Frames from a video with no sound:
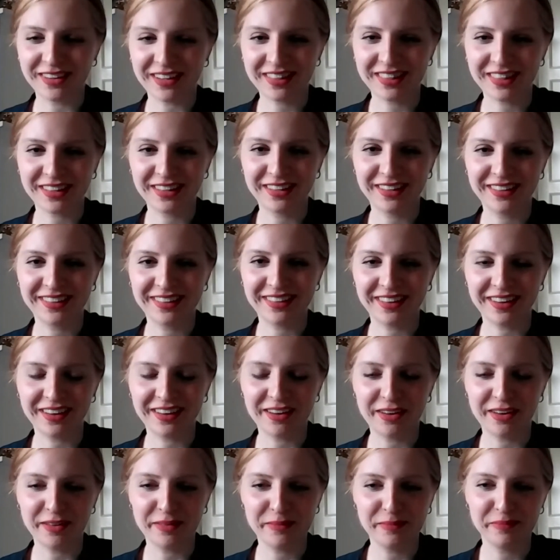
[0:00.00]
I think
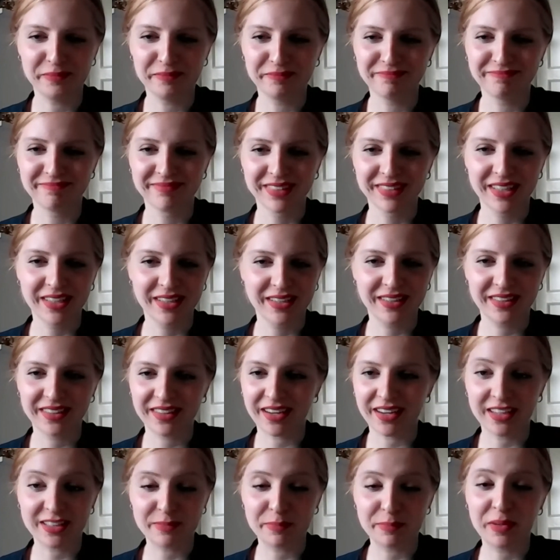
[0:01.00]
um,
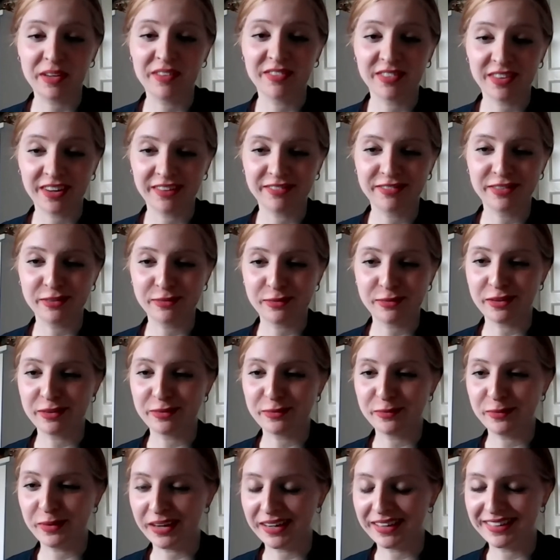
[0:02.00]
I speak for
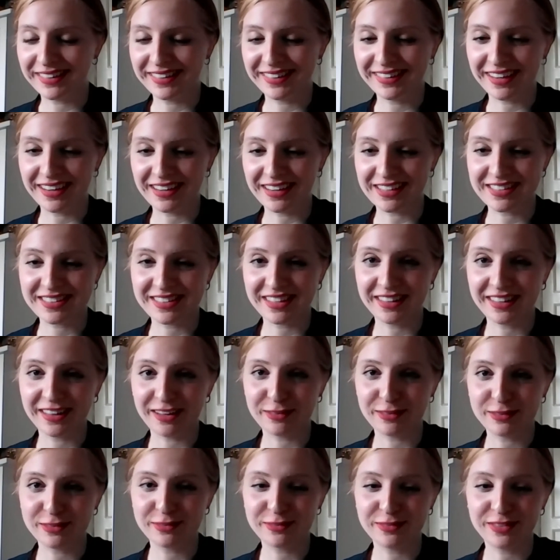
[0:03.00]
everyone when I say
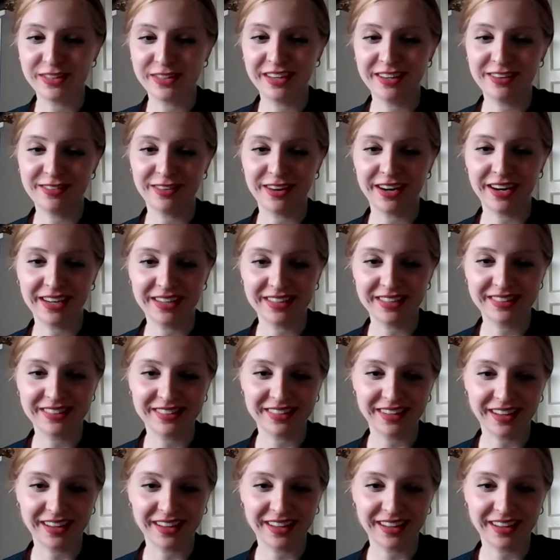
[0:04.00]
that was really great